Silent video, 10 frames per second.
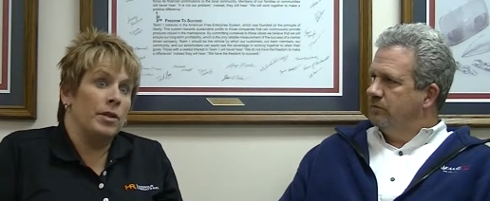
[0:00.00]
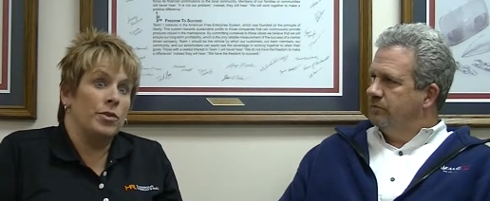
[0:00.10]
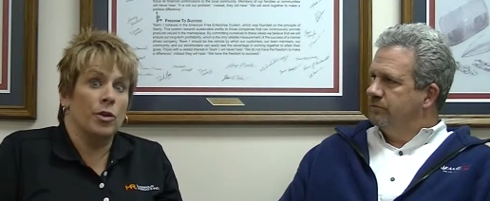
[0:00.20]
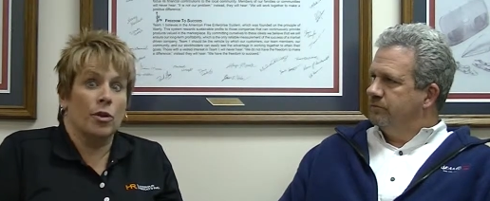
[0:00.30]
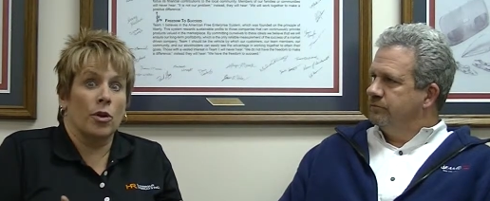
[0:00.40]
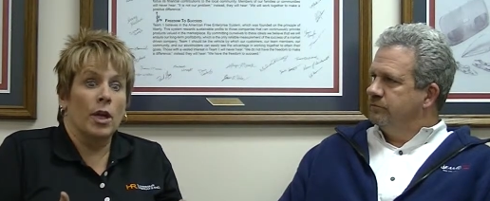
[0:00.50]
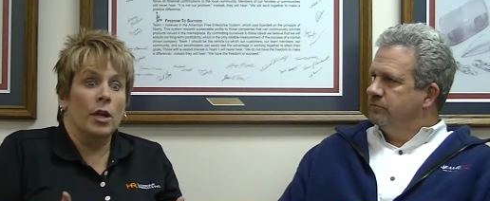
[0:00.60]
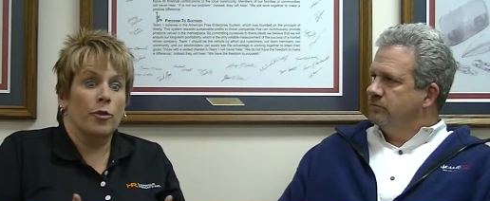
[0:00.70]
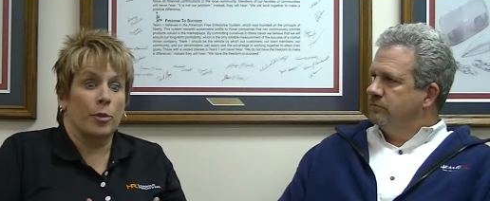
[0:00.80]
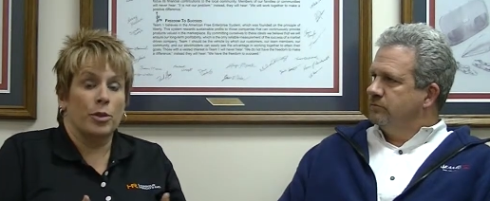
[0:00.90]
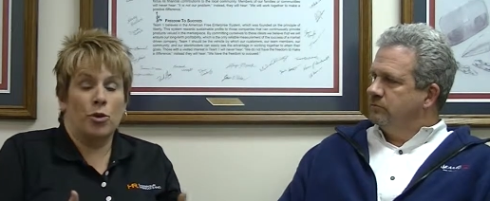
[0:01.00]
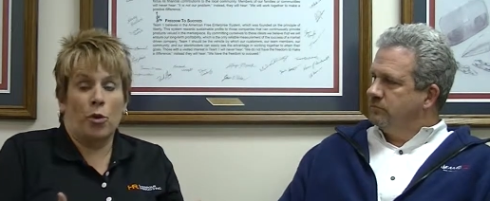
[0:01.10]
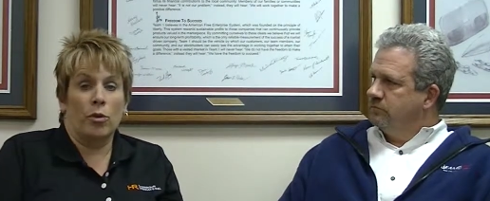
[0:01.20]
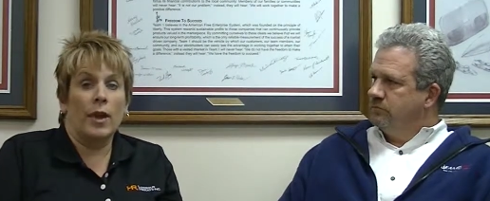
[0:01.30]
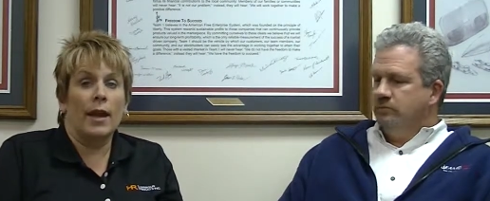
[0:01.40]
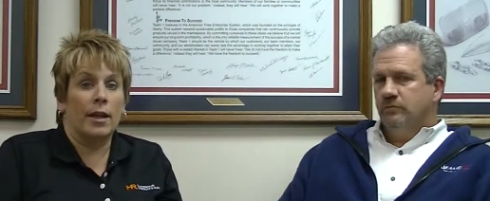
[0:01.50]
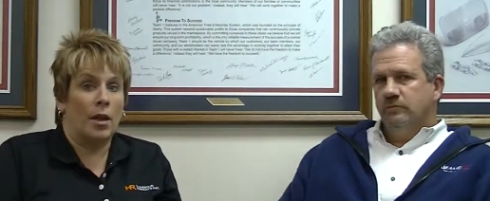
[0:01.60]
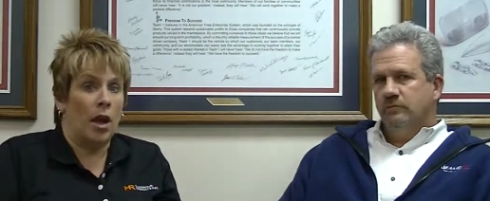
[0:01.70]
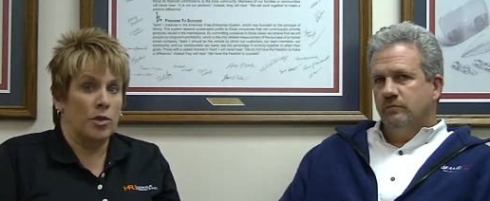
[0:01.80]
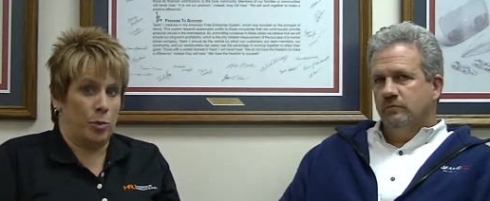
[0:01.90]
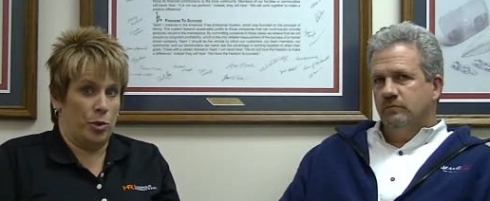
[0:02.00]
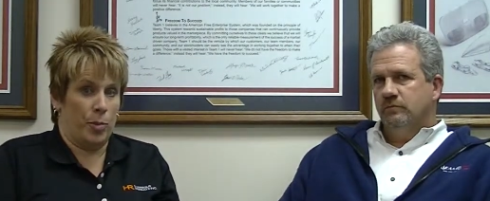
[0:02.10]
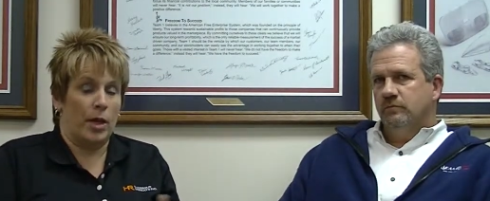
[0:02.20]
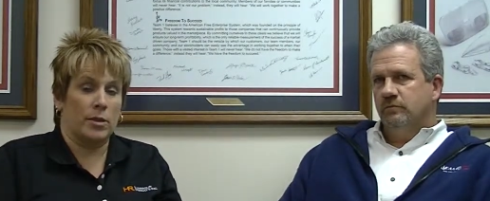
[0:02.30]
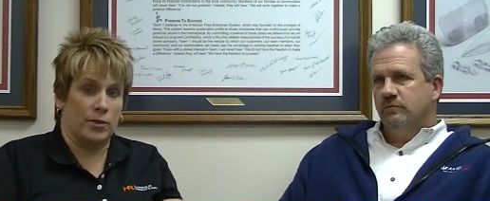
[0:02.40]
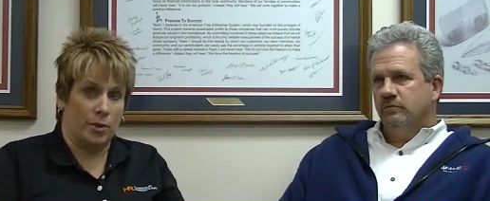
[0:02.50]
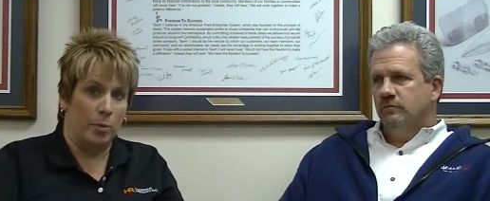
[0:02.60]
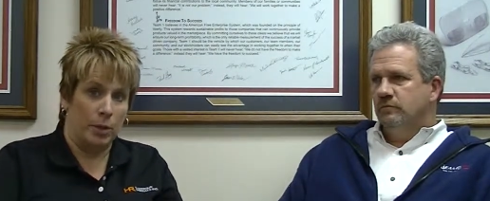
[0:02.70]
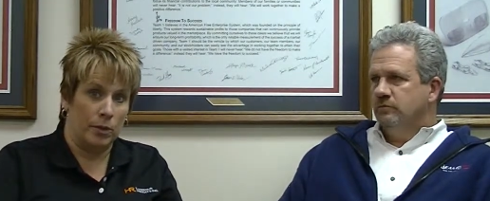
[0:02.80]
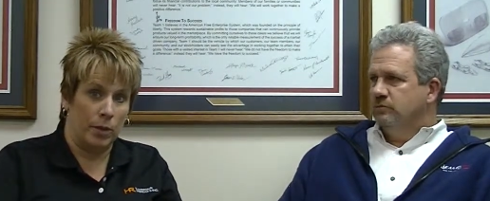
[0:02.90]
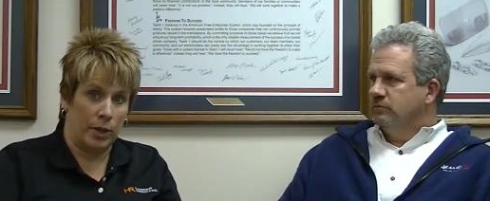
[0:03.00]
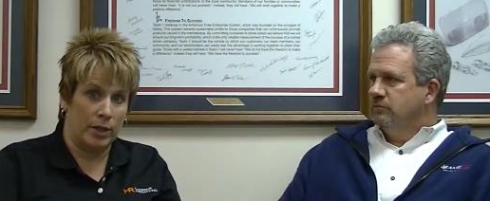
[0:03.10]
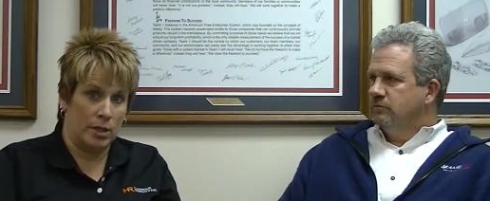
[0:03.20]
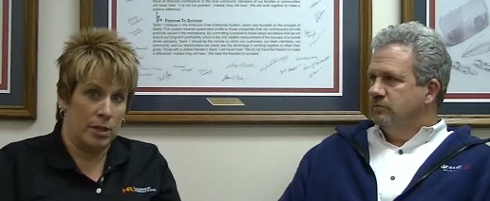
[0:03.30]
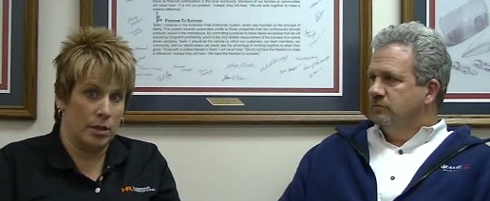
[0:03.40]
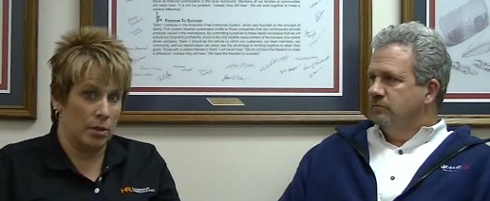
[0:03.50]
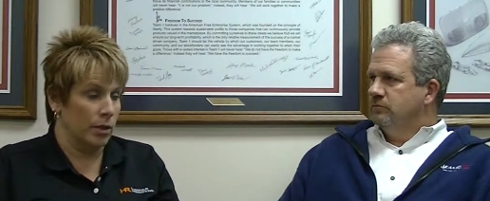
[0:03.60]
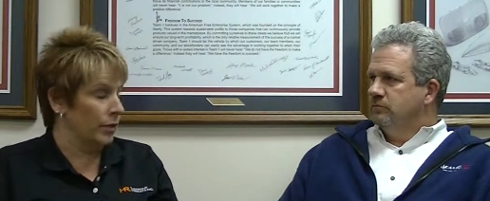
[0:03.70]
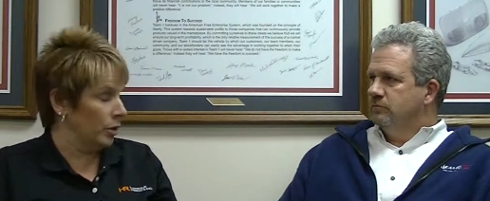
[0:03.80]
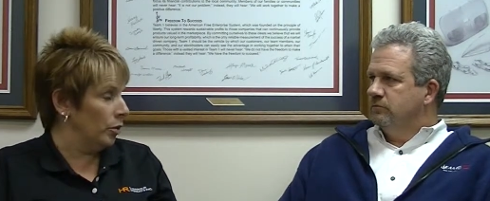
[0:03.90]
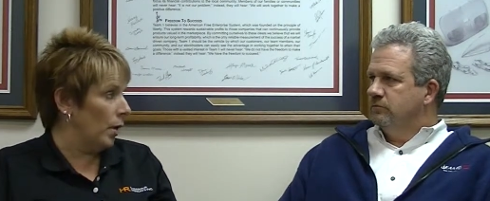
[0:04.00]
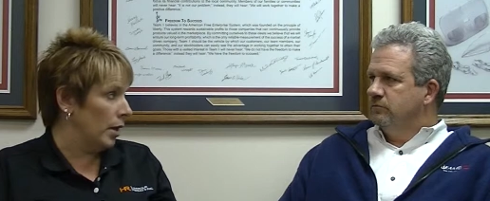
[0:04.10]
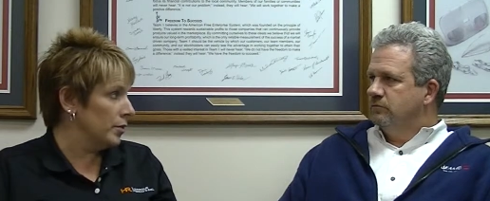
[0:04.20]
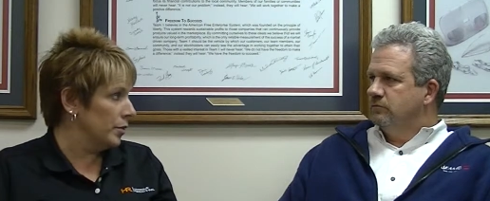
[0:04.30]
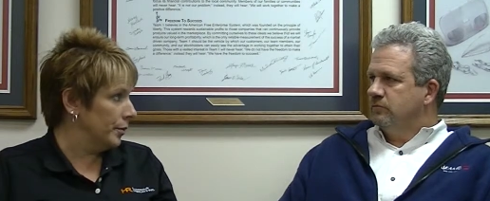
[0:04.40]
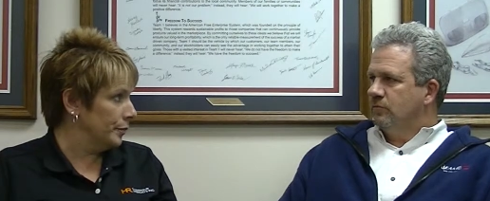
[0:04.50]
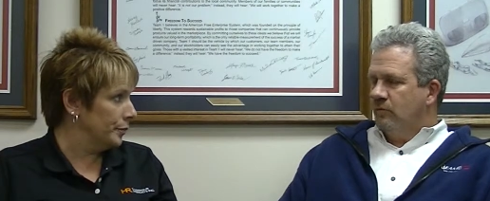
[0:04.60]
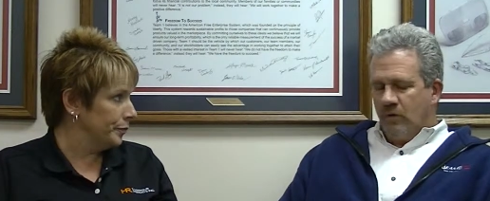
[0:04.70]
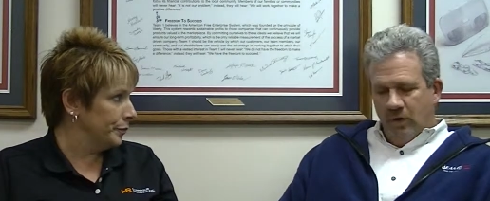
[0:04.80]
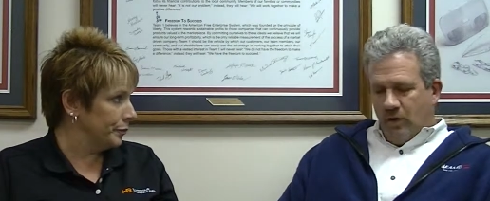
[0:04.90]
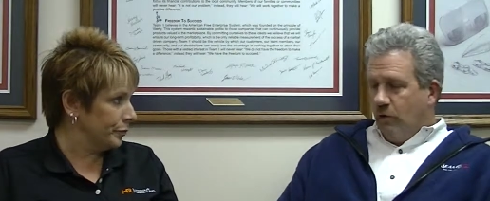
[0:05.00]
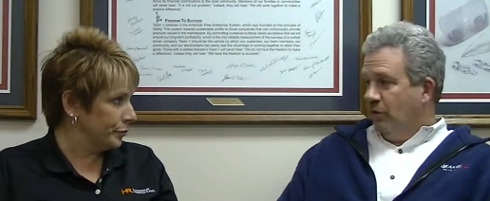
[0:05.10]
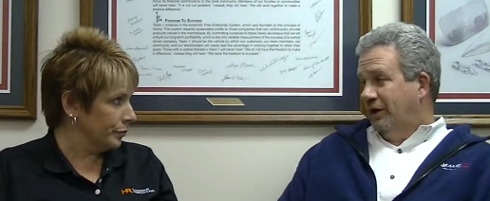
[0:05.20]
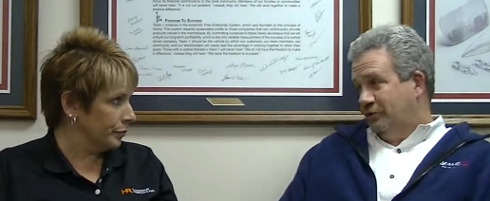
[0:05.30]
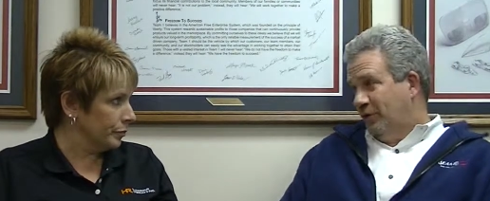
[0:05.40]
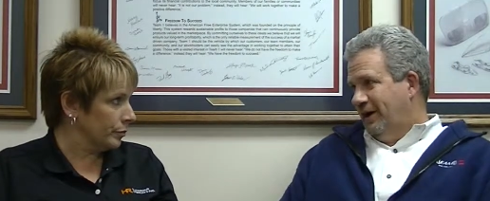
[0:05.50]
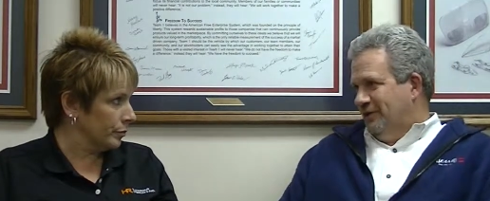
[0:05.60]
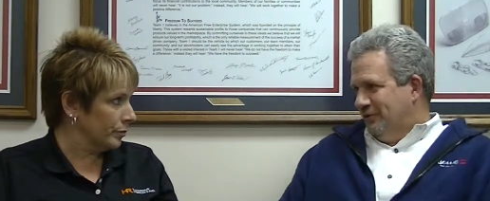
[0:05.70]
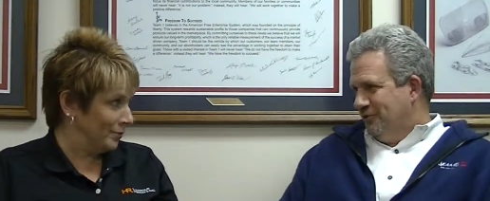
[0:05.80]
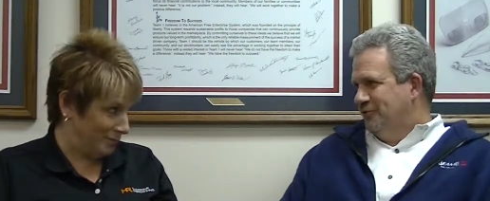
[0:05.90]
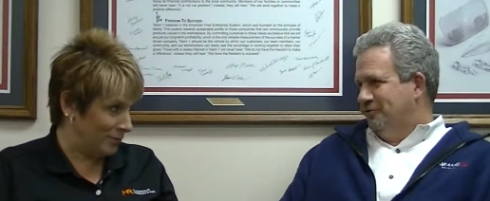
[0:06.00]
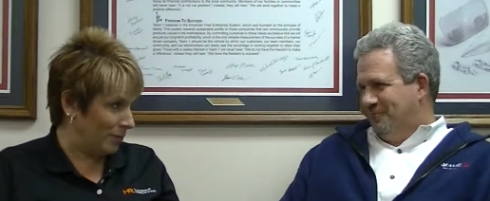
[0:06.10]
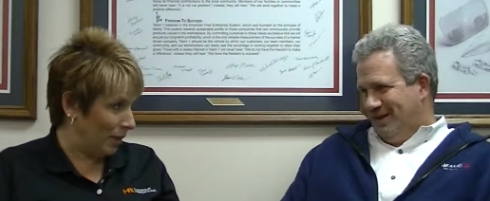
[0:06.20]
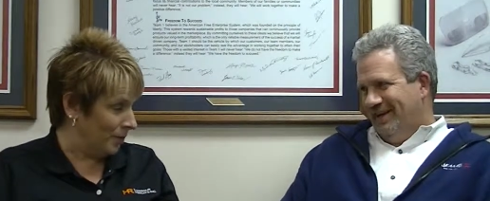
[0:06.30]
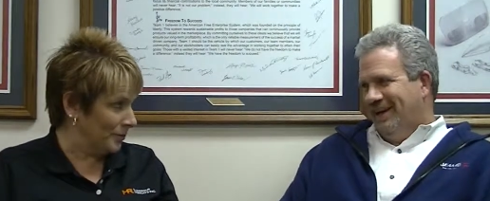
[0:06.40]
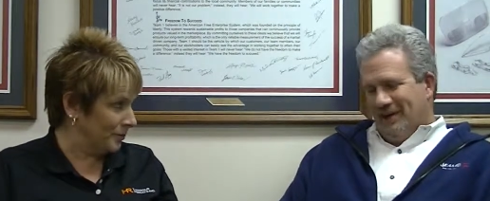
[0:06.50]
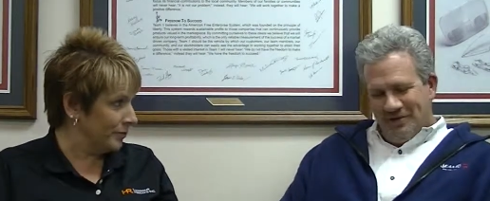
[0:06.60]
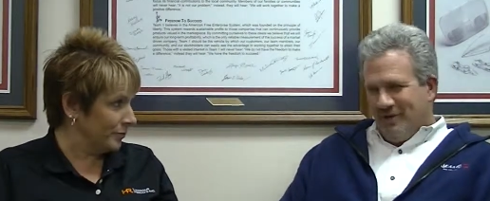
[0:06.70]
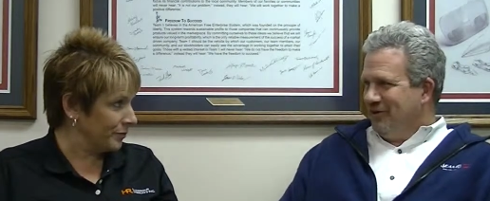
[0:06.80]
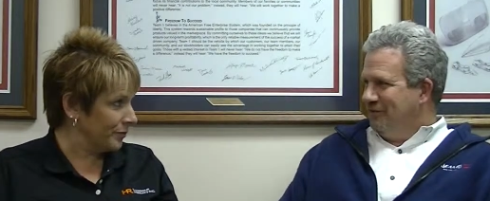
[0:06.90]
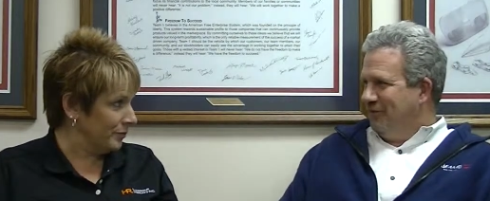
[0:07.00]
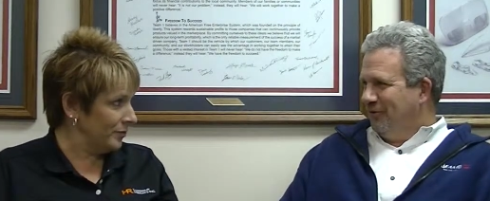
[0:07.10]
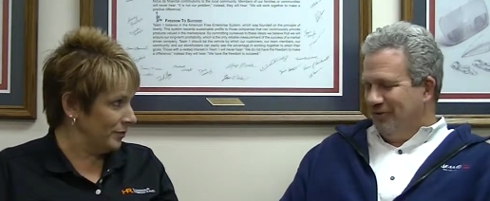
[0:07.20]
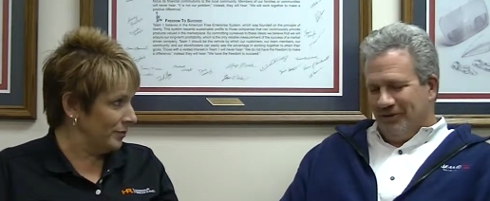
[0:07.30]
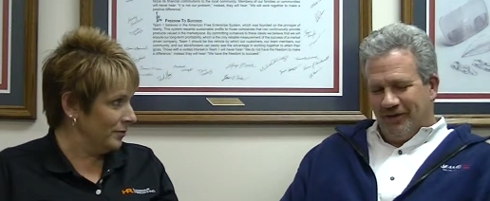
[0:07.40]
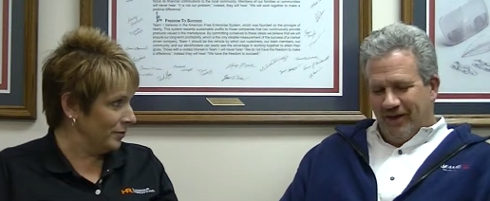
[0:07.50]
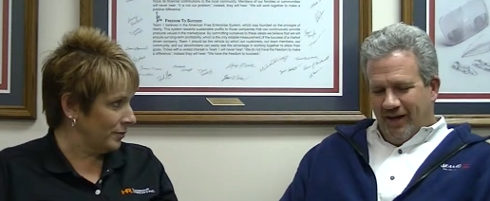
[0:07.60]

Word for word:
Speaker 1: easier from a total landing cost perspective to build things here in the U S.
Speaker 2: That's great news, being a U S molder.